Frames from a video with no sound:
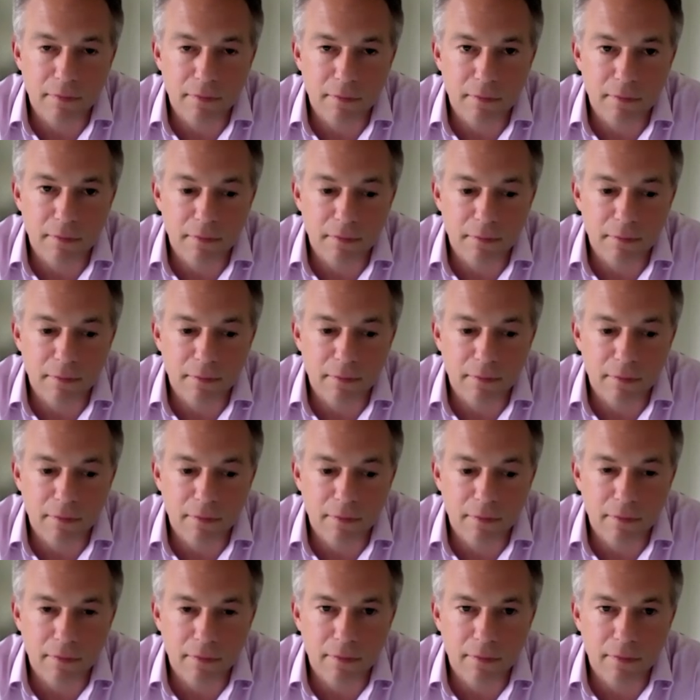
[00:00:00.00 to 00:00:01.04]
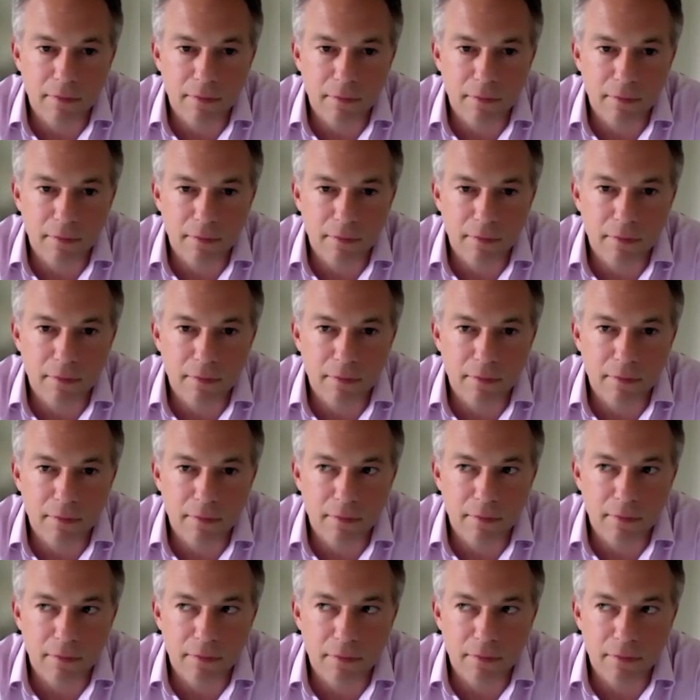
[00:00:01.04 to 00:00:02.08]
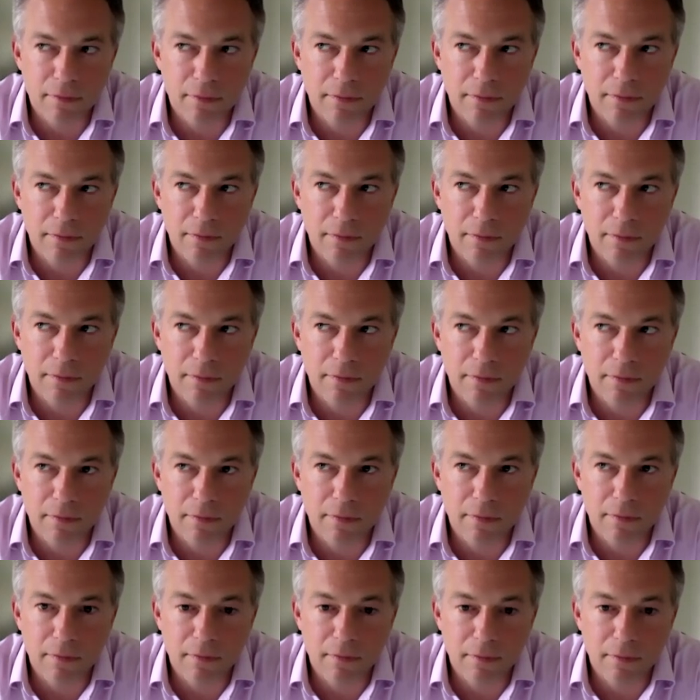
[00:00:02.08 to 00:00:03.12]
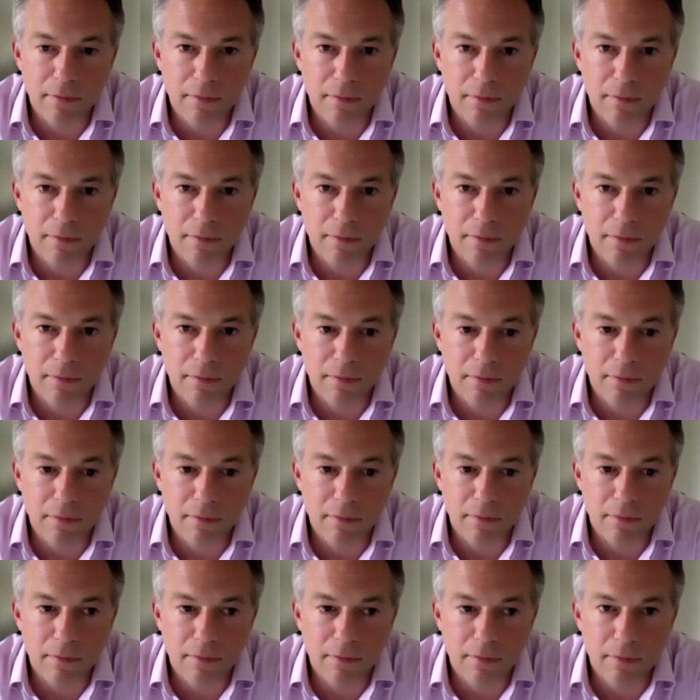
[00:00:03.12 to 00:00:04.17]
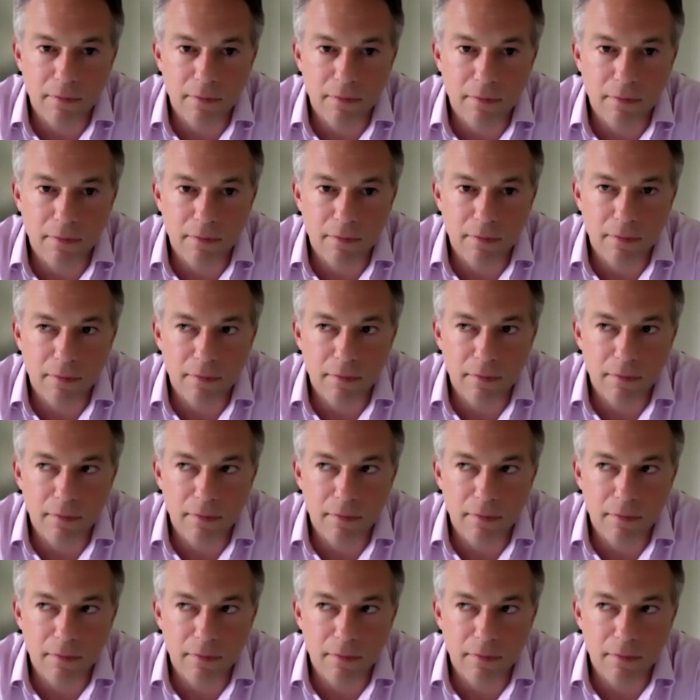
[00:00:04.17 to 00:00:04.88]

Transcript: [no speech]